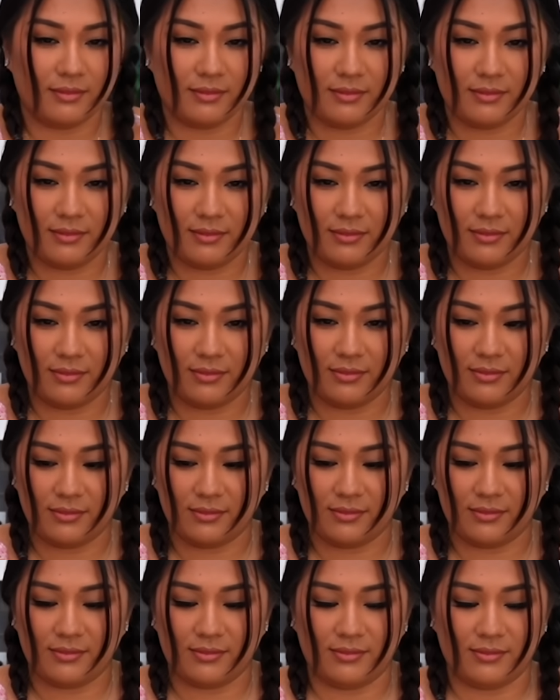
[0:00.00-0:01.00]

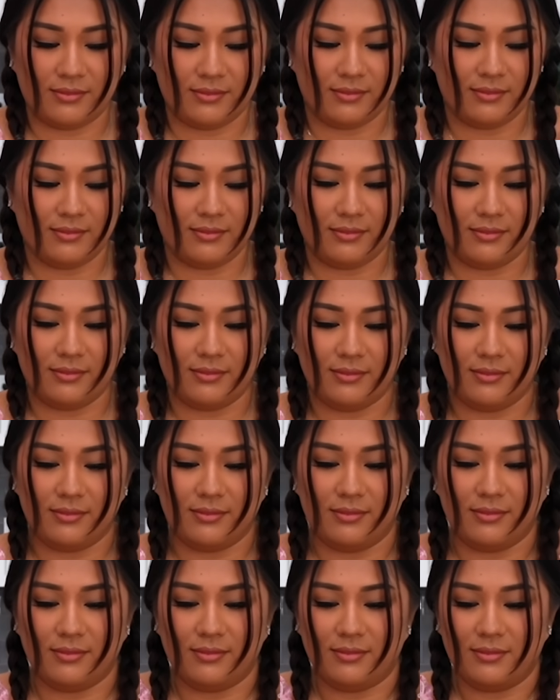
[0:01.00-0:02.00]

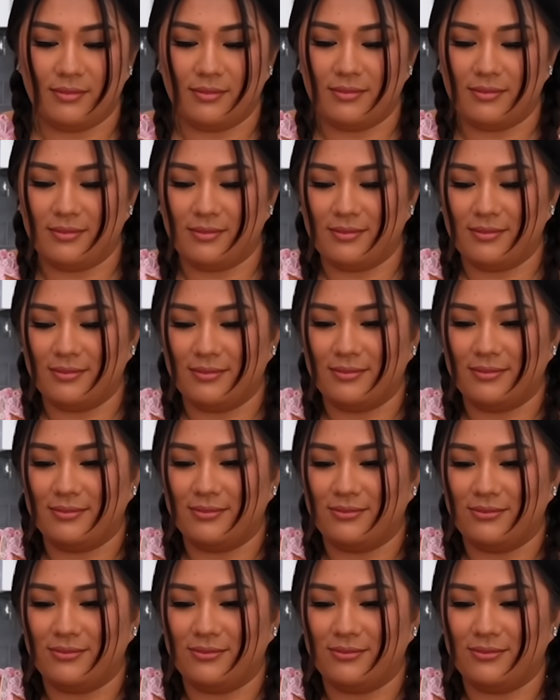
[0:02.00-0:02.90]
This person isn't speaking.